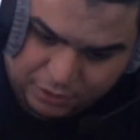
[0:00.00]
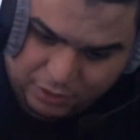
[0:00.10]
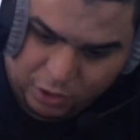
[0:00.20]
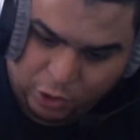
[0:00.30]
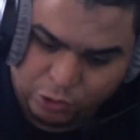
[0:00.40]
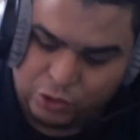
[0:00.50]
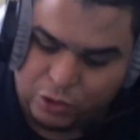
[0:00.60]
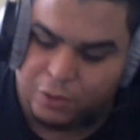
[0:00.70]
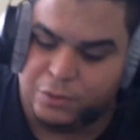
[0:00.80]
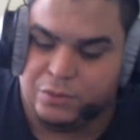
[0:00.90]

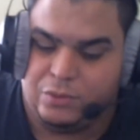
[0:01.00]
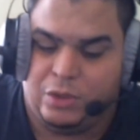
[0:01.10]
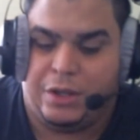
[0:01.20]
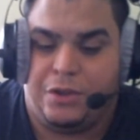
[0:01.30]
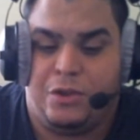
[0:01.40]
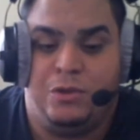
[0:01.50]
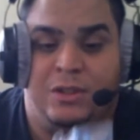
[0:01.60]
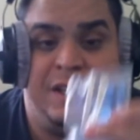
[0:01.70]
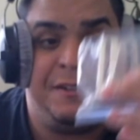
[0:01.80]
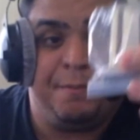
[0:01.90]
Also, you can use
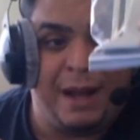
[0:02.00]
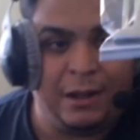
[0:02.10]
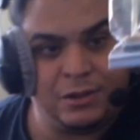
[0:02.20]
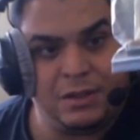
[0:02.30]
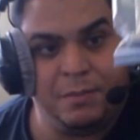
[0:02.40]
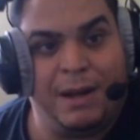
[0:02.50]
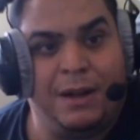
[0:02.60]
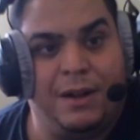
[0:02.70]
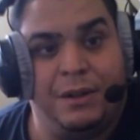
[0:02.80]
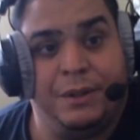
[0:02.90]
these mounts to
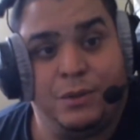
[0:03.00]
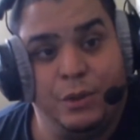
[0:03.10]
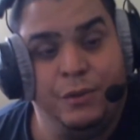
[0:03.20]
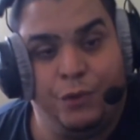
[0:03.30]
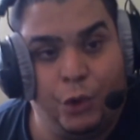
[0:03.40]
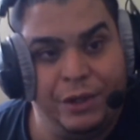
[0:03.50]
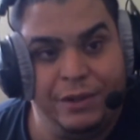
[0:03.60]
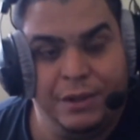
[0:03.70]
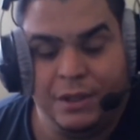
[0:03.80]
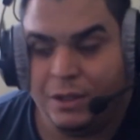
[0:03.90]
mount on a
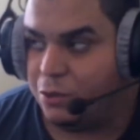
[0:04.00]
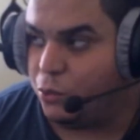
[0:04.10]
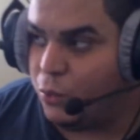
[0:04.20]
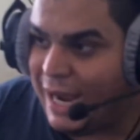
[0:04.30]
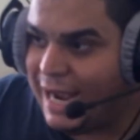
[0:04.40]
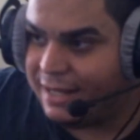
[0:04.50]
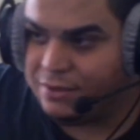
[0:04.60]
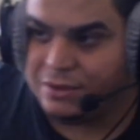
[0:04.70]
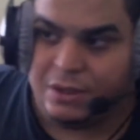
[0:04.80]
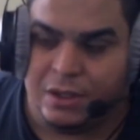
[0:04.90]
240
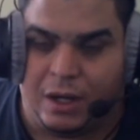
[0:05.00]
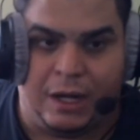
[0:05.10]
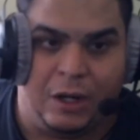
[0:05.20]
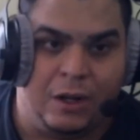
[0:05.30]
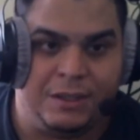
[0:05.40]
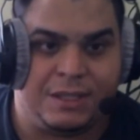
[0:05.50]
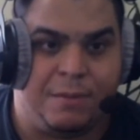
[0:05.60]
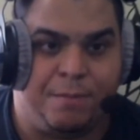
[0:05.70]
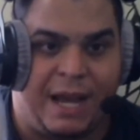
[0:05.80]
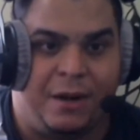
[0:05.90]
rad. As long as it's
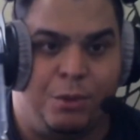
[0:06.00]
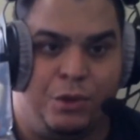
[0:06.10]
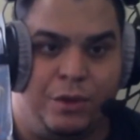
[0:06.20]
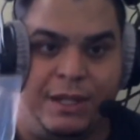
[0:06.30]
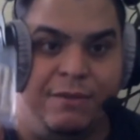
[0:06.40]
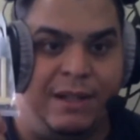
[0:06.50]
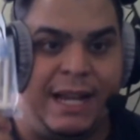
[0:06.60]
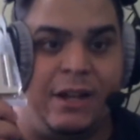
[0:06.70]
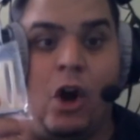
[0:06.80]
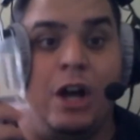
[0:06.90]
compatible, even
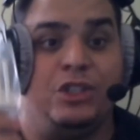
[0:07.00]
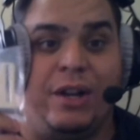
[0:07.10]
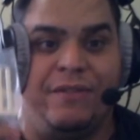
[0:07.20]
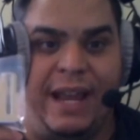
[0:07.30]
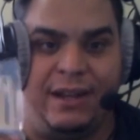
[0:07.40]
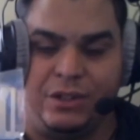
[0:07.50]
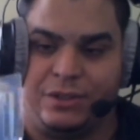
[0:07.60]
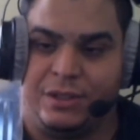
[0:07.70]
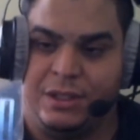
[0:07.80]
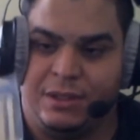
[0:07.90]
like hard drive
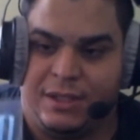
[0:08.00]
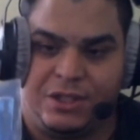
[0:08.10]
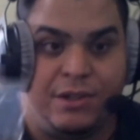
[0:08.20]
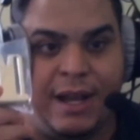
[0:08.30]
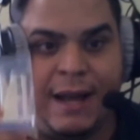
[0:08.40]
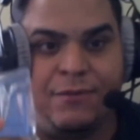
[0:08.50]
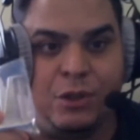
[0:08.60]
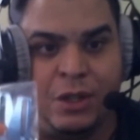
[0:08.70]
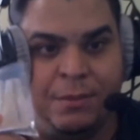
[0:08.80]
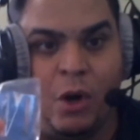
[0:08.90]
cages. Let's say you have
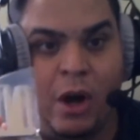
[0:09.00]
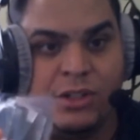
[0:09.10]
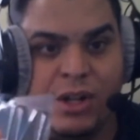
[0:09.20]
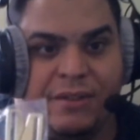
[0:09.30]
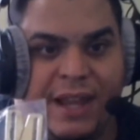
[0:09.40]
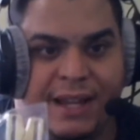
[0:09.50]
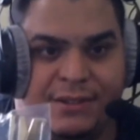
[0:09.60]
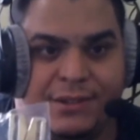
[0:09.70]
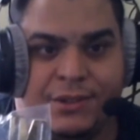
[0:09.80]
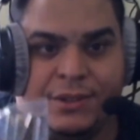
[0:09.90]
those hard drive
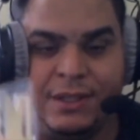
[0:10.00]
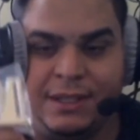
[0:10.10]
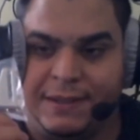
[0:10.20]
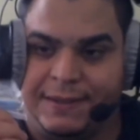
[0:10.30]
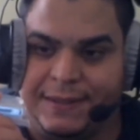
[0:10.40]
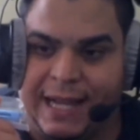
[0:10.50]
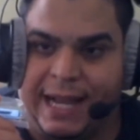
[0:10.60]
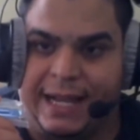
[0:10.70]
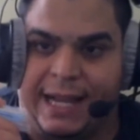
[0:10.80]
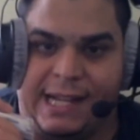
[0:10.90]
cages that